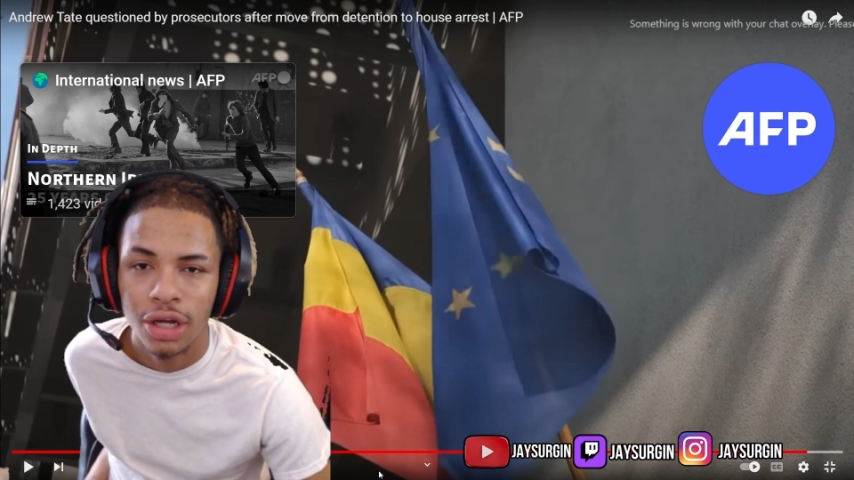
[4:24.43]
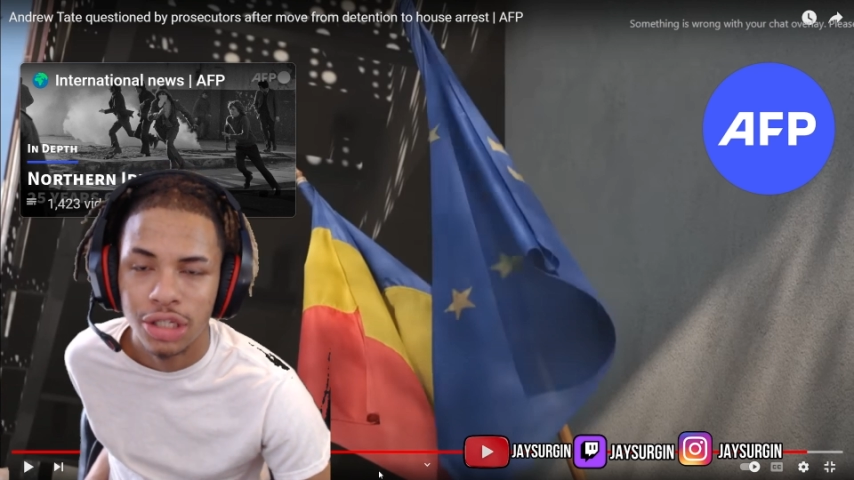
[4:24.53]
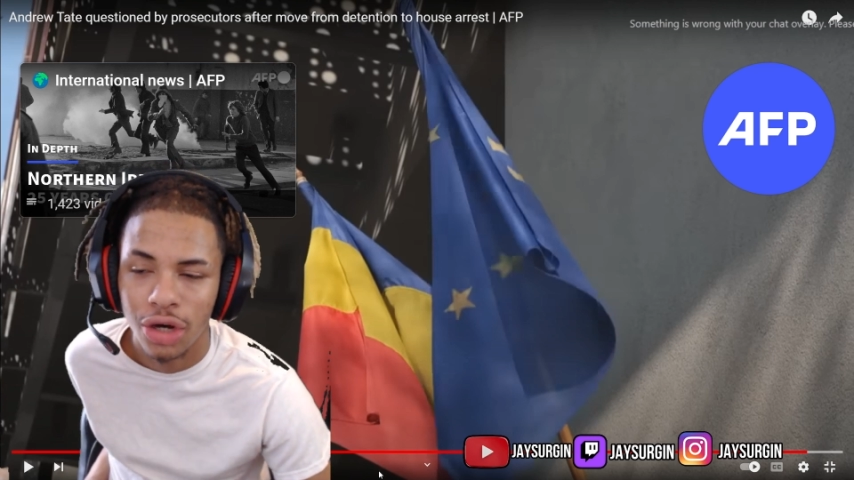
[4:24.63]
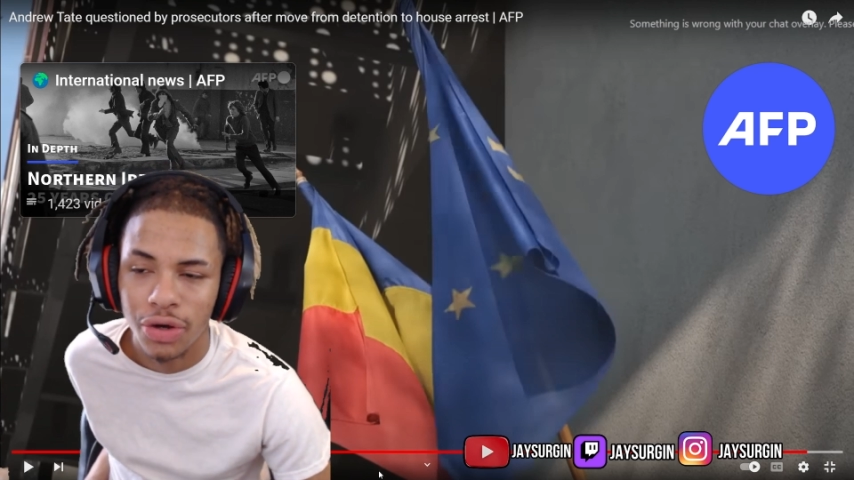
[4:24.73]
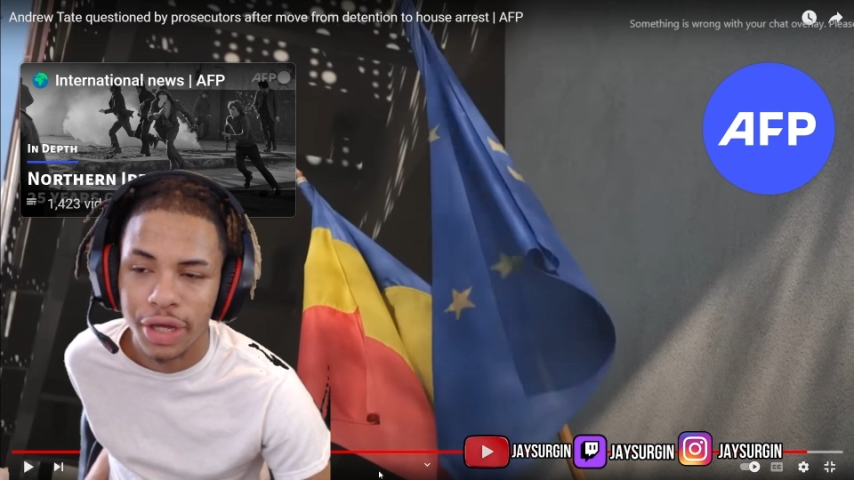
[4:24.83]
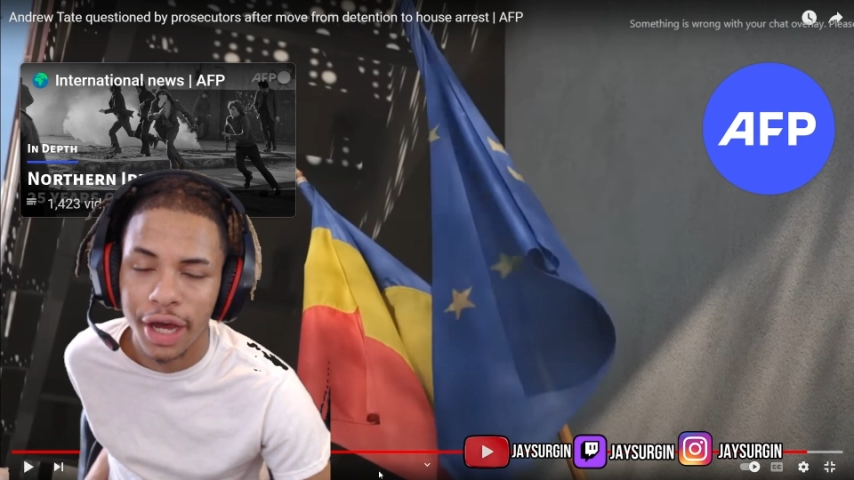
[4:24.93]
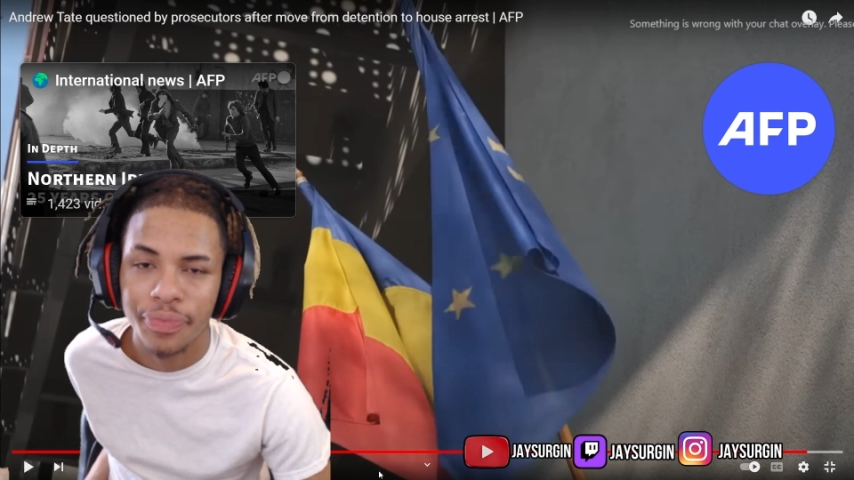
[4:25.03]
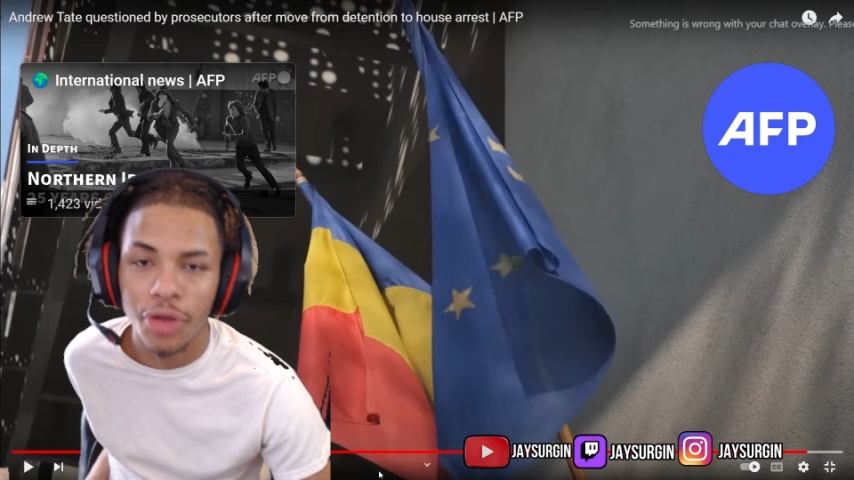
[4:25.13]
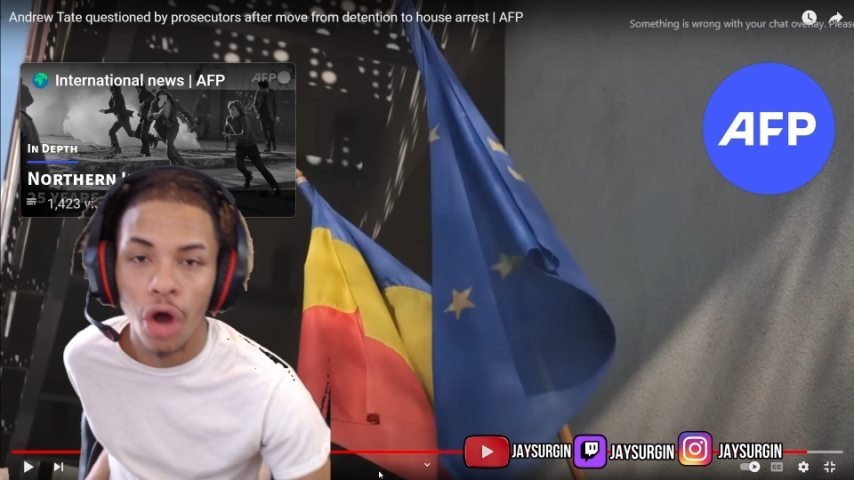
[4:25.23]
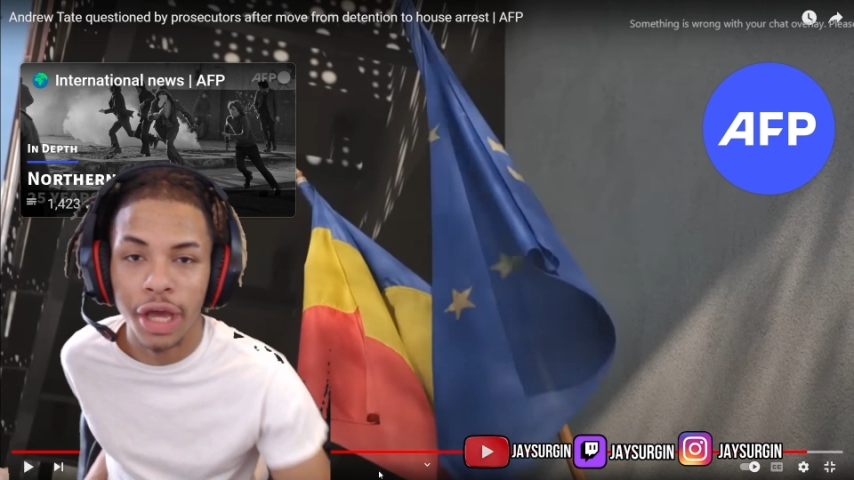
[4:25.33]
So yeah,
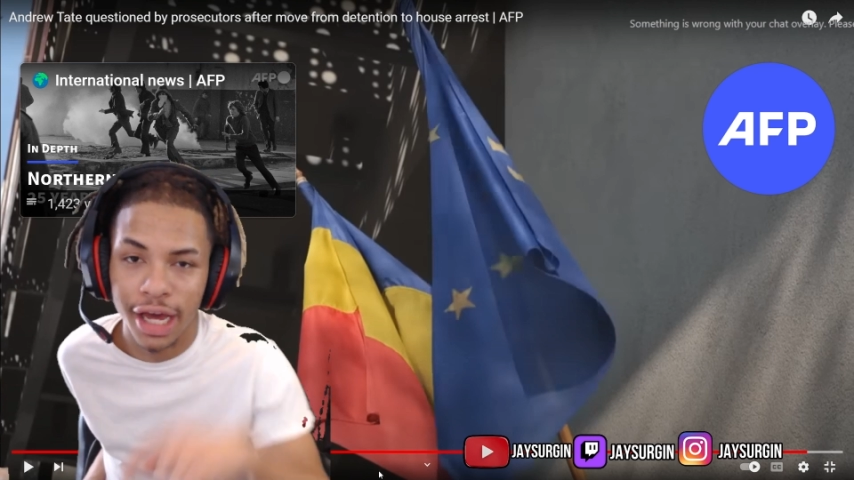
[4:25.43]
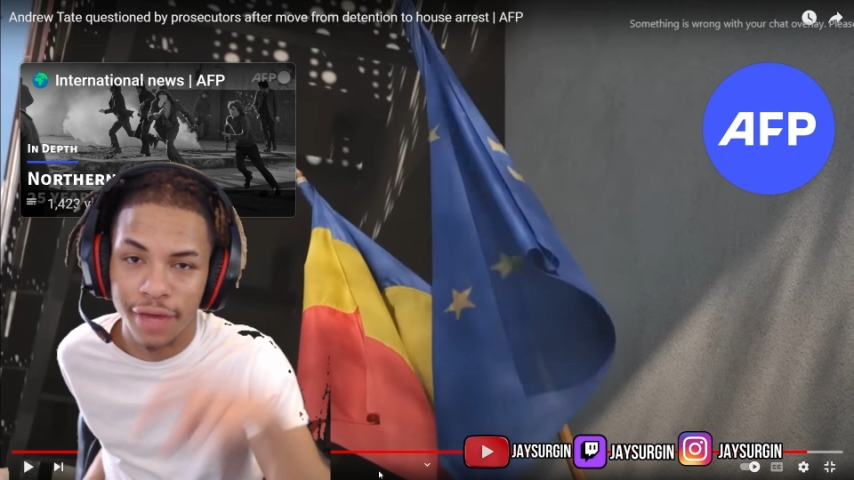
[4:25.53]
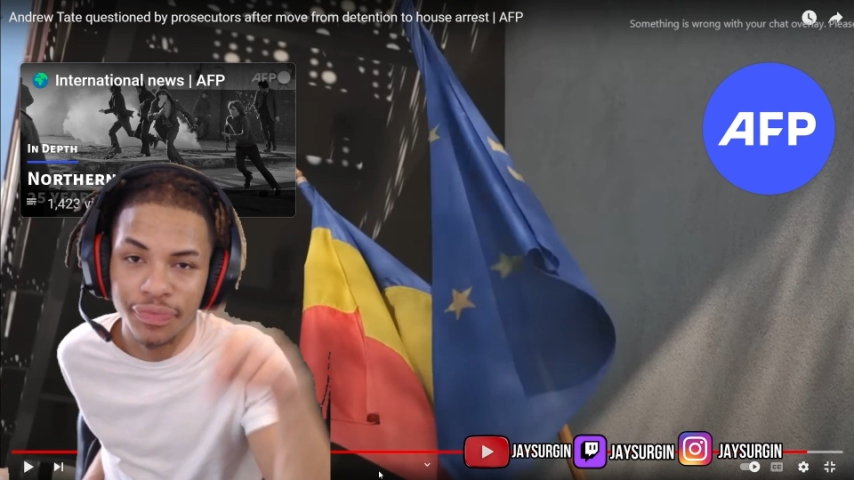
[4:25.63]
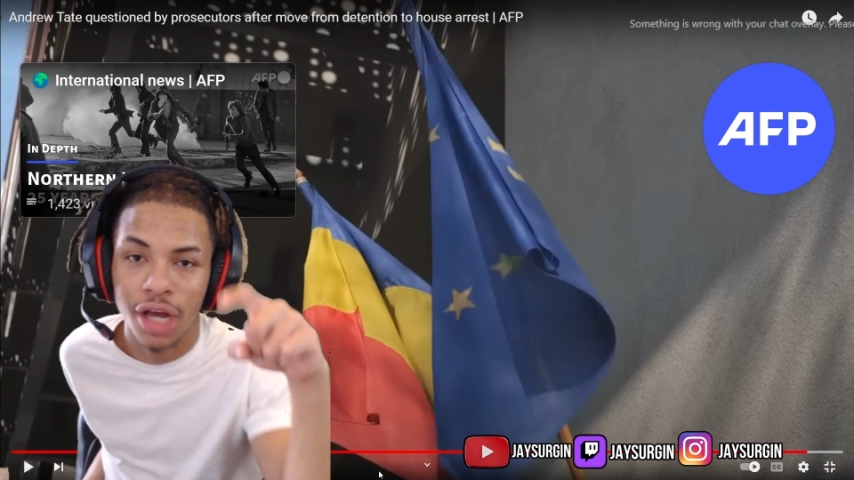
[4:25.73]
oh yeah.